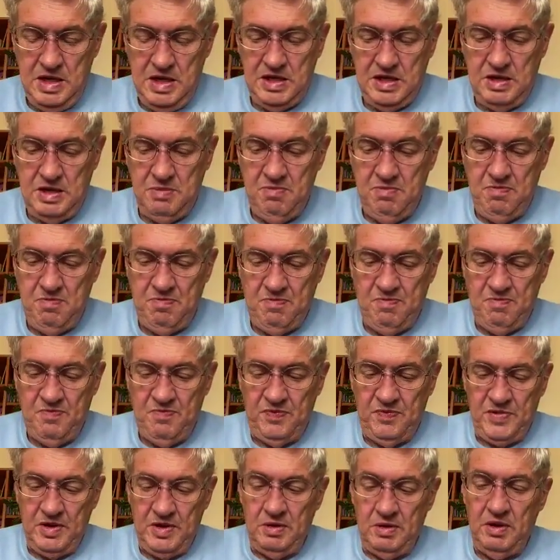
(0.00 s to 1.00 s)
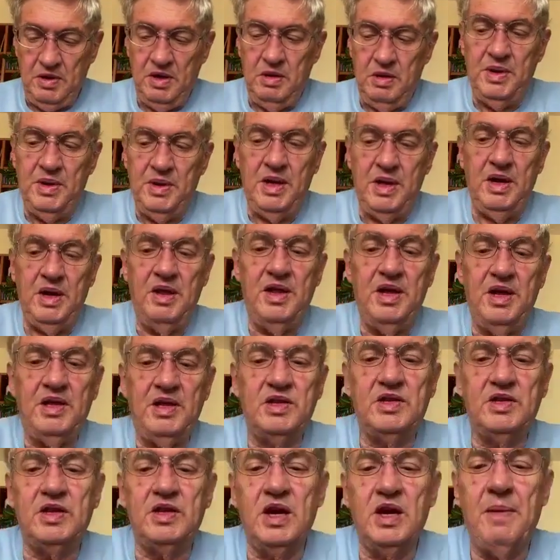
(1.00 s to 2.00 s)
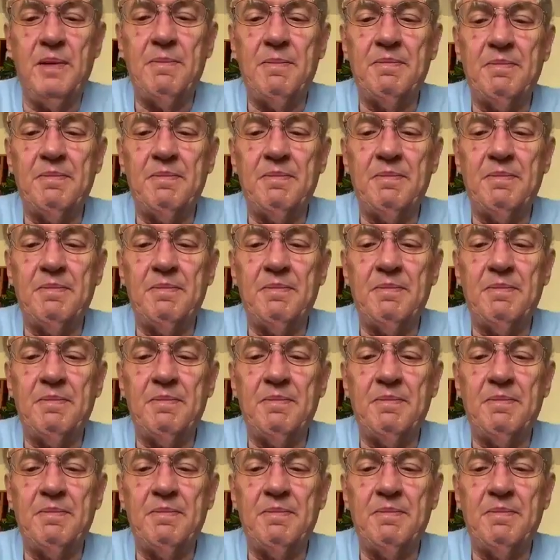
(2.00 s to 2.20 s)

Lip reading: the little bit of this